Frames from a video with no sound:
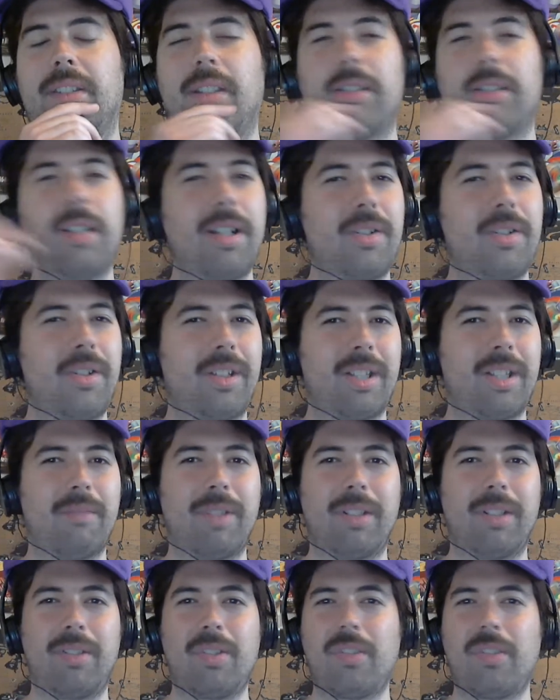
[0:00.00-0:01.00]
the logic of
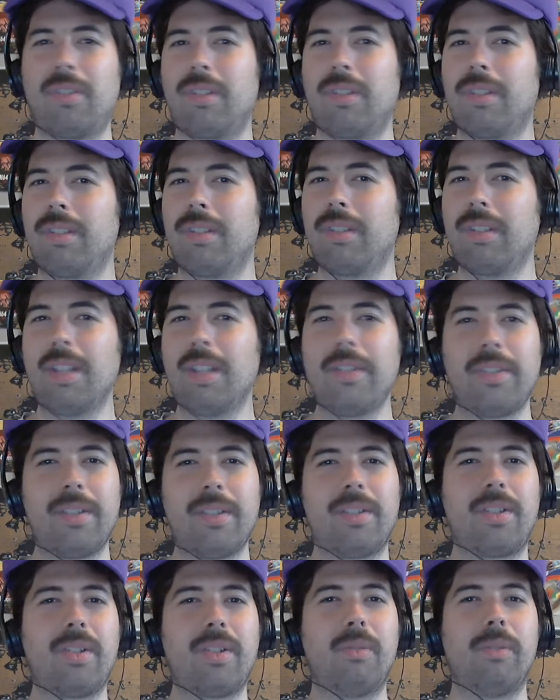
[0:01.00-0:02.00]
it just
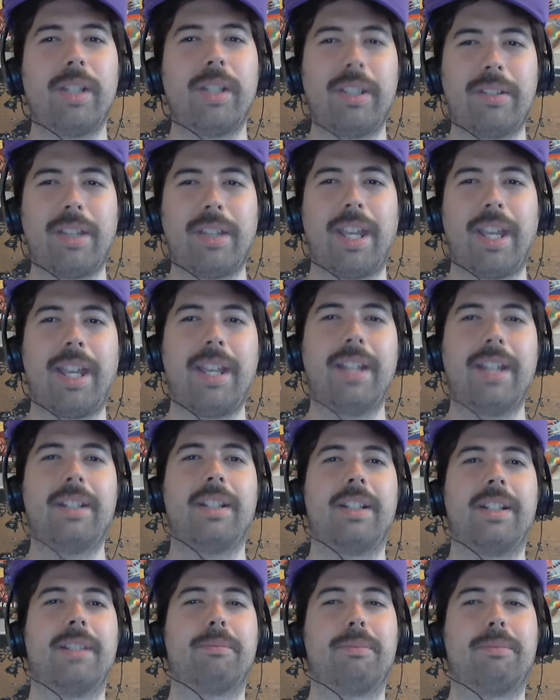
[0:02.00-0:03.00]
doesn't quite add
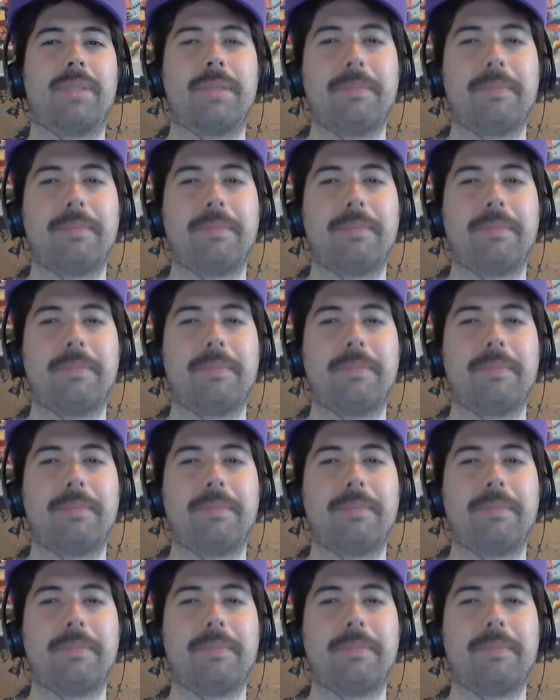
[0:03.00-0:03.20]
up.